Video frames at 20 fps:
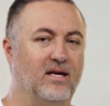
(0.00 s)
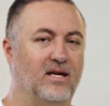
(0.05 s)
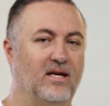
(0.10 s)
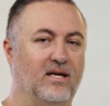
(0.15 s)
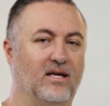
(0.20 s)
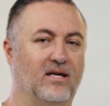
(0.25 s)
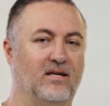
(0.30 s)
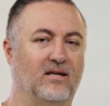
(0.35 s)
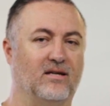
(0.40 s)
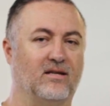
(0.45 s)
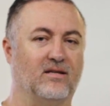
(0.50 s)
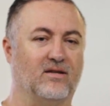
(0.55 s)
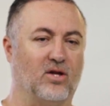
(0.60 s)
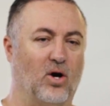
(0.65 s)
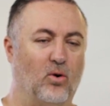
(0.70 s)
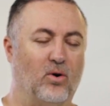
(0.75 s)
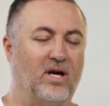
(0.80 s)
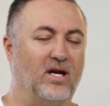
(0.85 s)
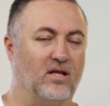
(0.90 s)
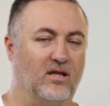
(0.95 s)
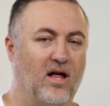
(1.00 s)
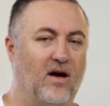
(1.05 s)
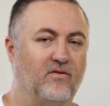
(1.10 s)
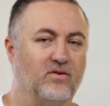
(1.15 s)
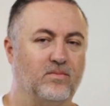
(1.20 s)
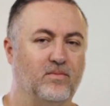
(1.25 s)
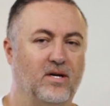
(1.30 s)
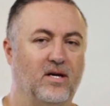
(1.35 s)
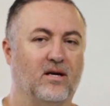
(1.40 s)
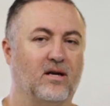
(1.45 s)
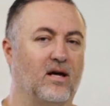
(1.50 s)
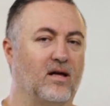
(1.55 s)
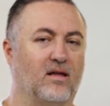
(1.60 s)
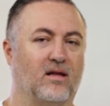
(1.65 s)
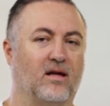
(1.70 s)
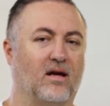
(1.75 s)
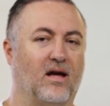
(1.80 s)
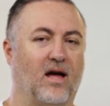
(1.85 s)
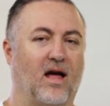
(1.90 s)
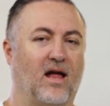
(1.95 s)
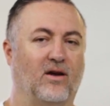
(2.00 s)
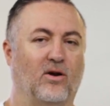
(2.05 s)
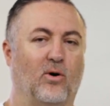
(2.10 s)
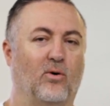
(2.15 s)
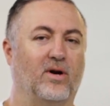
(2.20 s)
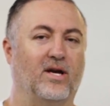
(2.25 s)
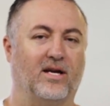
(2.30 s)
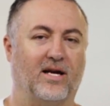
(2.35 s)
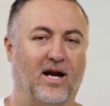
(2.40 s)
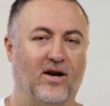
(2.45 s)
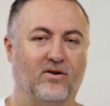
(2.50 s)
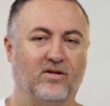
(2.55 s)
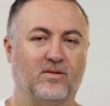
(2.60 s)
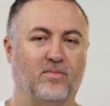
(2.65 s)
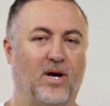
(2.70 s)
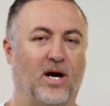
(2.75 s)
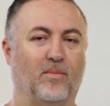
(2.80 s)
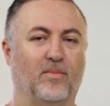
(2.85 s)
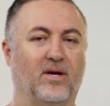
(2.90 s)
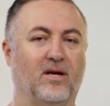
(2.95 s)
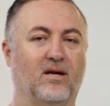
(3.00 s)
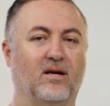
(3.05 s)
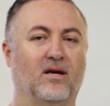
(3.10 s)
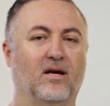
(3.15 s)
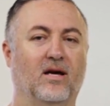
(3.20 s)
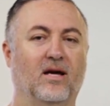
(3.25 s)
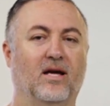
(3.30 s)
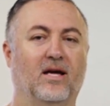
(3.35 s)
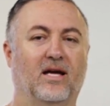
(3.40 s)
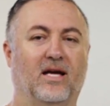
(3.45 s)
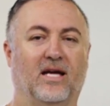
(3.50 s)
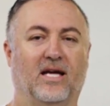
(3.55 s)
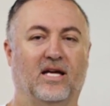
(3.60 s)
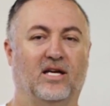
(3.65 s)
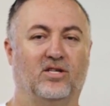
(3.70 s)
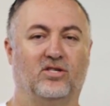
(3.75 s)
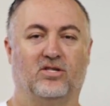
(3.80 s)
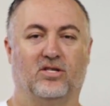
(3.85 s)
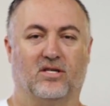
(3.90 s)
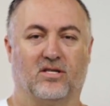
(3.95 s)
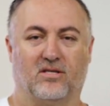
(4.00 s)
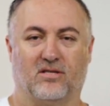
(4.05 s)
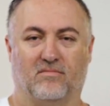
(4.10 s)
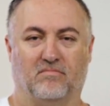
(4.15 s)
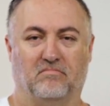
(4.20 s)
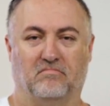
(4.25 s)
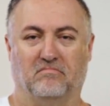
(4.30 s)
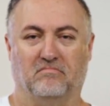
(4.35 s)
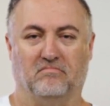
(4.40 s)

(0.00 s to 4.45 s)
He, though he loves me and I, I know he cares about me, he's just